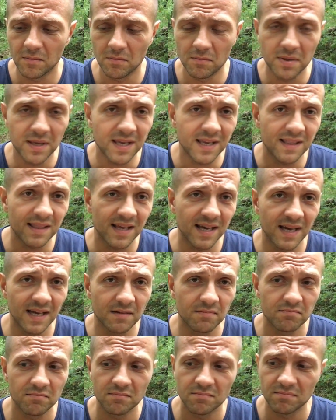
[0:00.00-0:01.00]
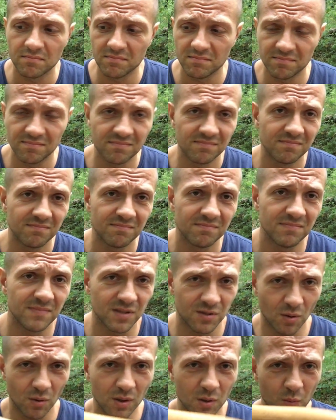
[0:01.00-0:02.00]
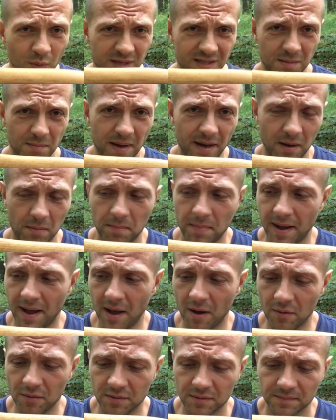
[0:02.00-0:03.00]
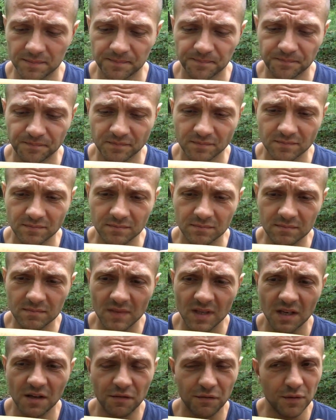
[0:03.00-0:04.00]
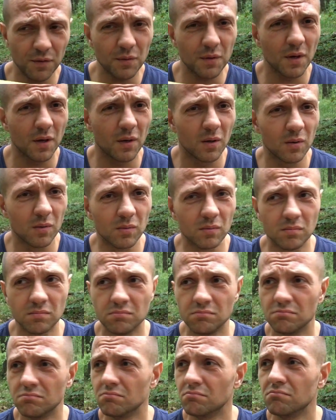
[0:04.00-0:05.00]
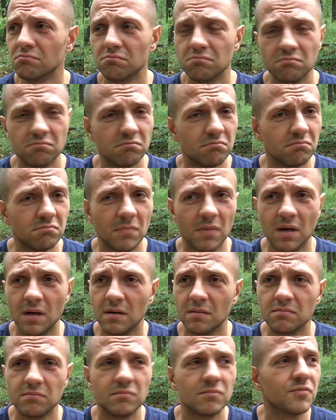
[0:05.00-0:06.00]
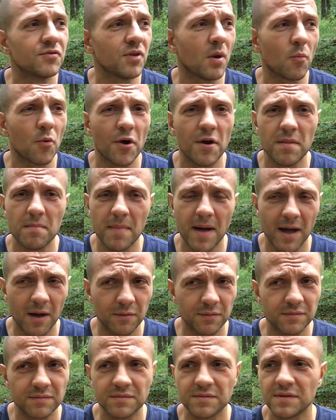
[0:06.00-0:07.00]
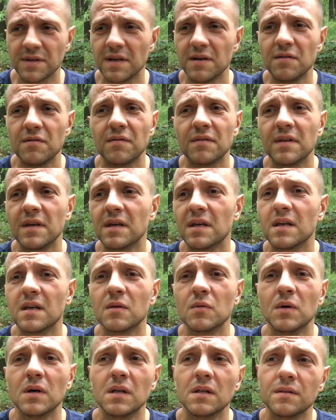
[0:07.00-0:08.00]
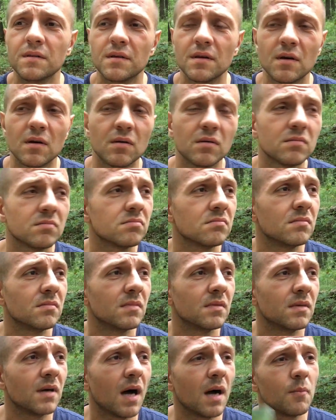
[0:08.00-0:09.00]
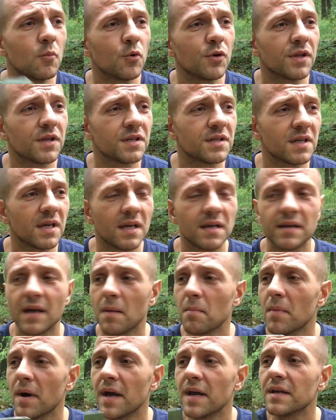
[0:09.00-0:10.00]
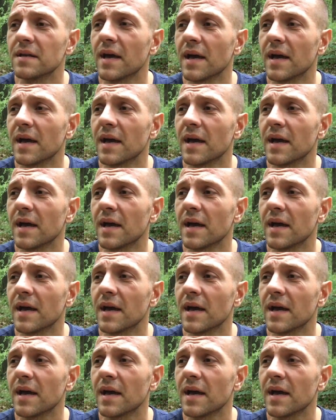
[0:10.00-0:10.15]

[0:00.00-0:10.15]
being that this only weighs about a pound, if you go somewhere in the mountains and you're thinking, well, you know, I'm with a tent, I might